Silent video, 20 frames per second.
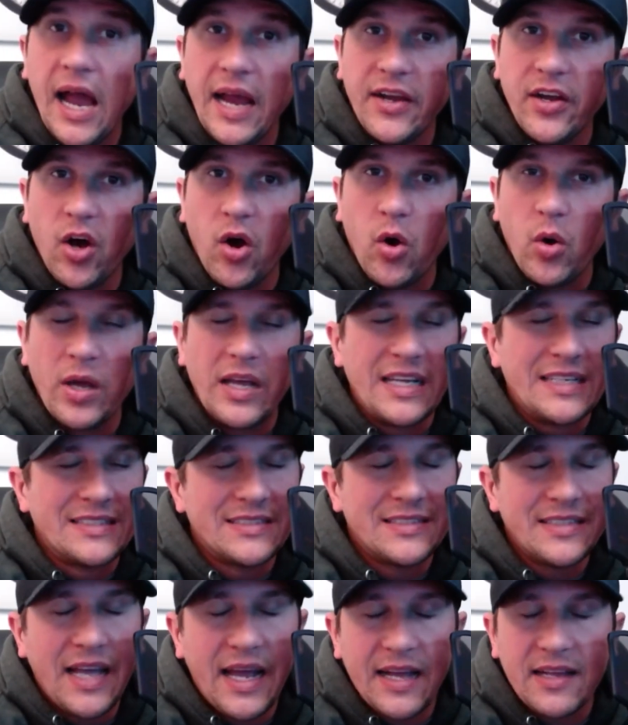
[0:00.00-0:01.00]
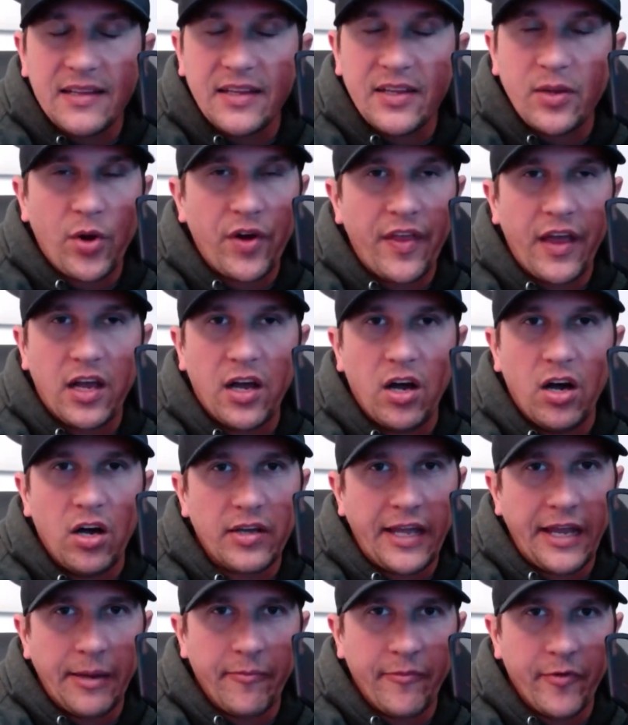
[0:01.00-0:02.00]
know exactly where that call
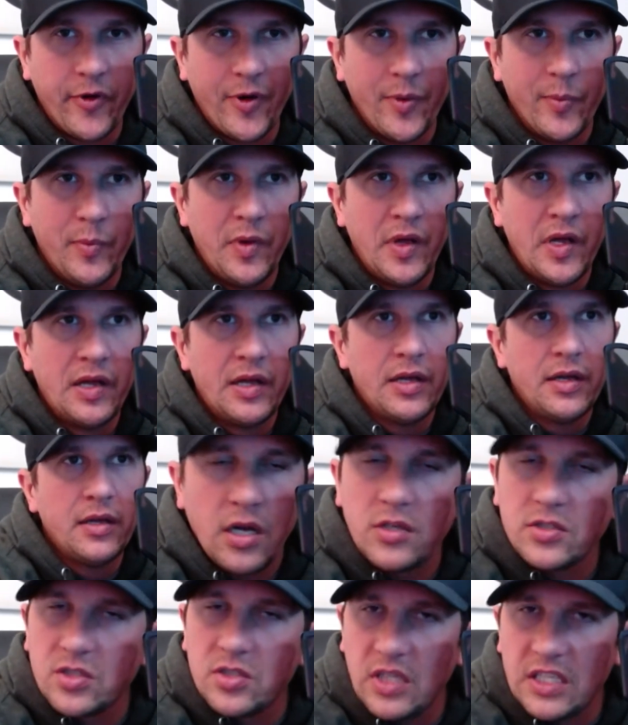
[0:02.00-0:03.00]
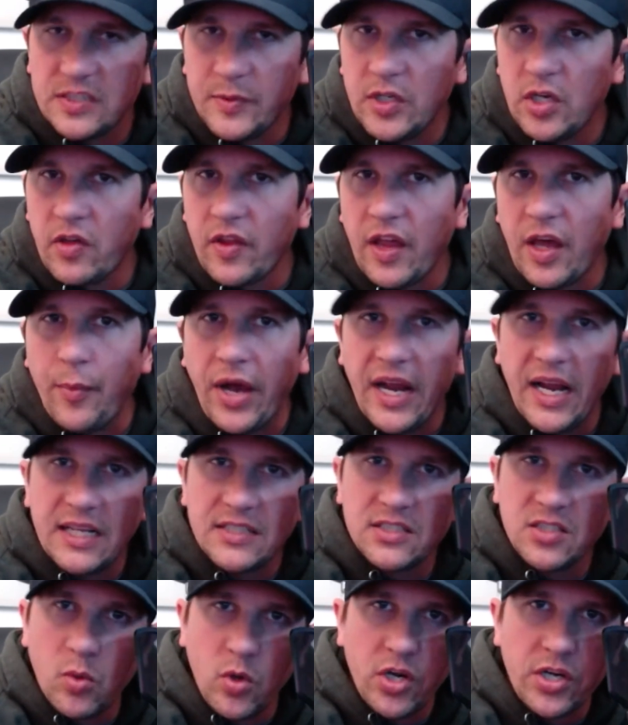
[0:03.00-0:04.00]
came from. It also lets me know that my
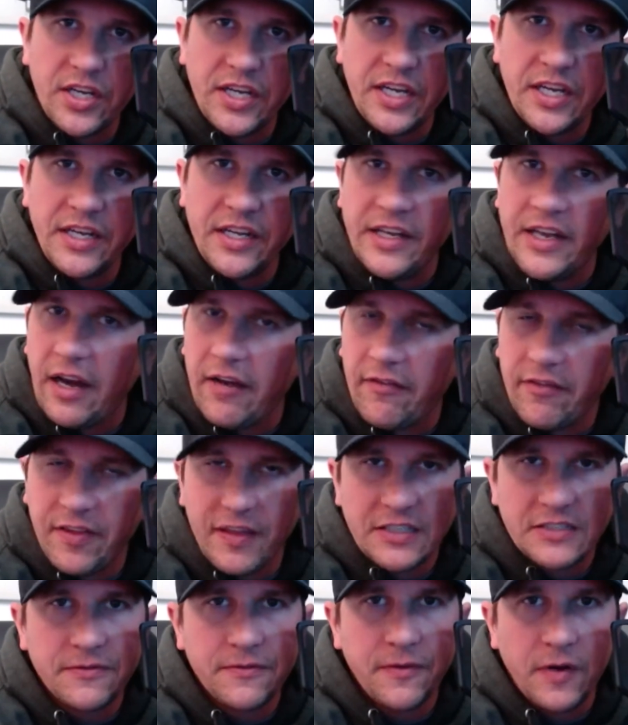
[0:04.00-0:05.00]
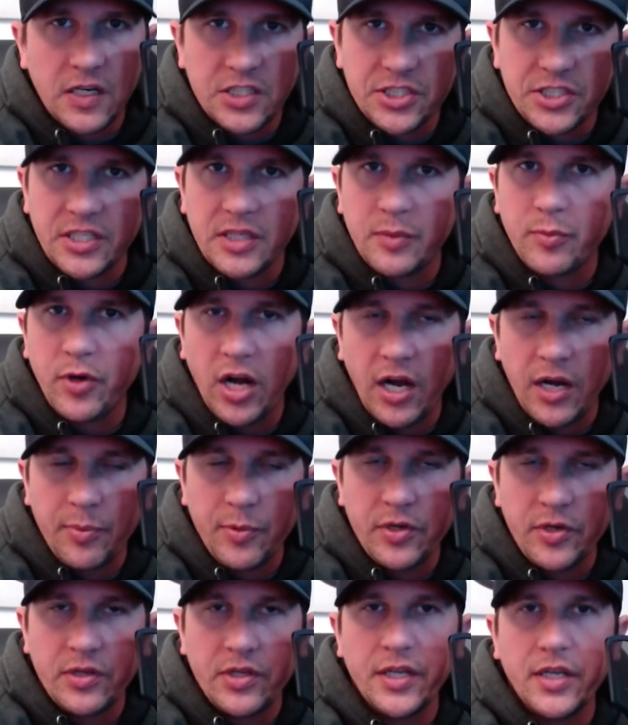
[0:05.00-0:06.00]
ads are working and everything's functioning
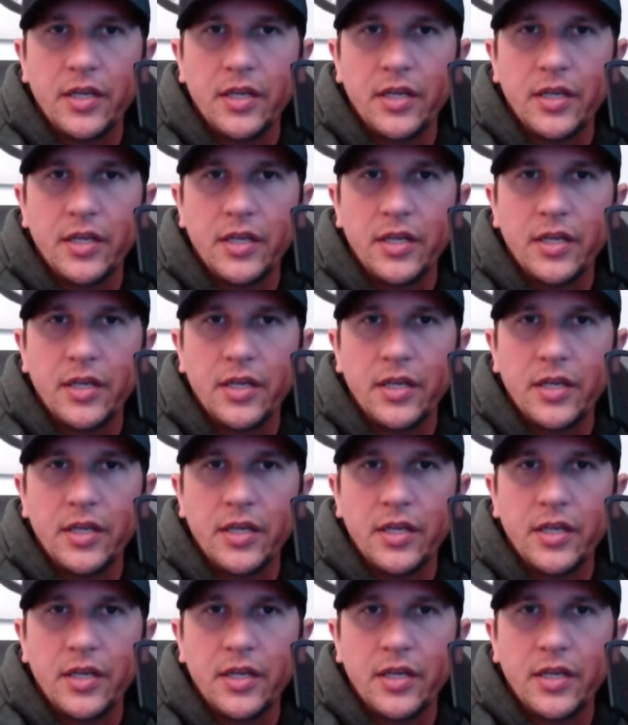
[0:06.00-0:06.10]
properly.